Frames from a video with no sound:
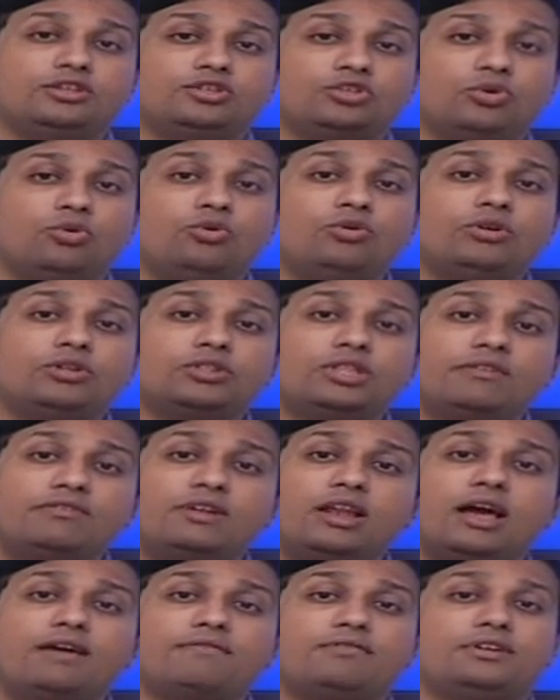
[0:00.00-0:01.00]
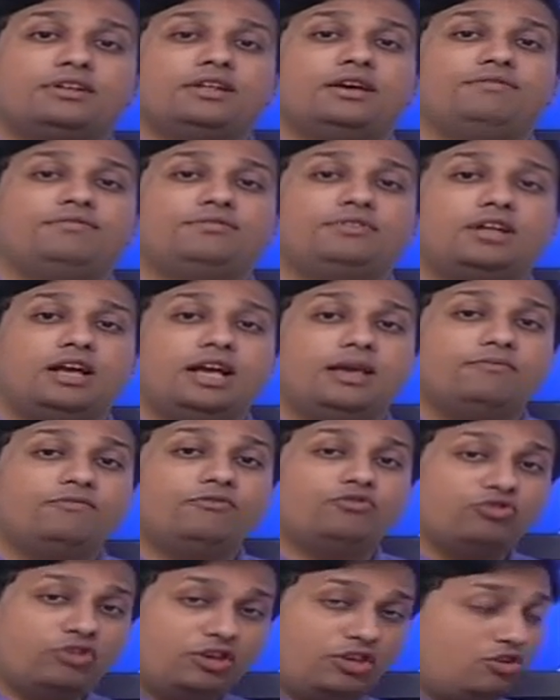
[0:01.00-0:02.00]
so they will have a tough
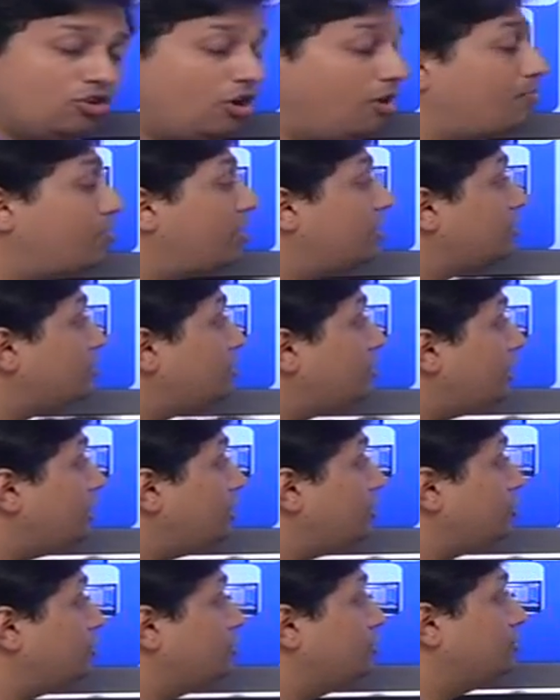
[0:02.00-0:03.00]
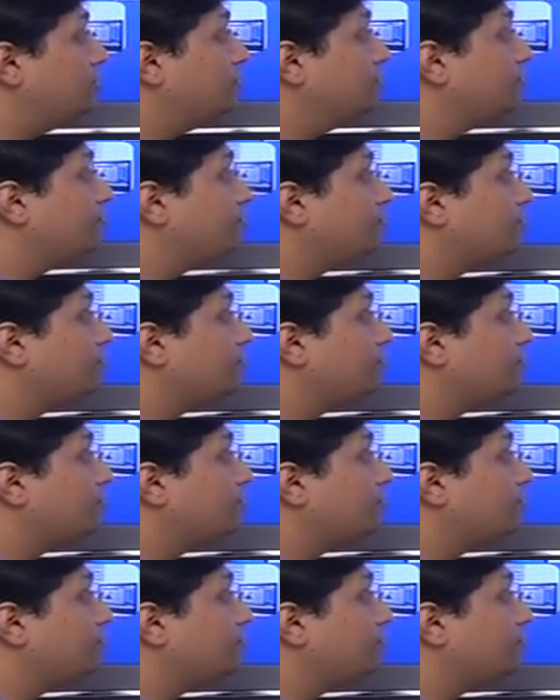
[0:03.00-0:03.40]
time viewing your presentation.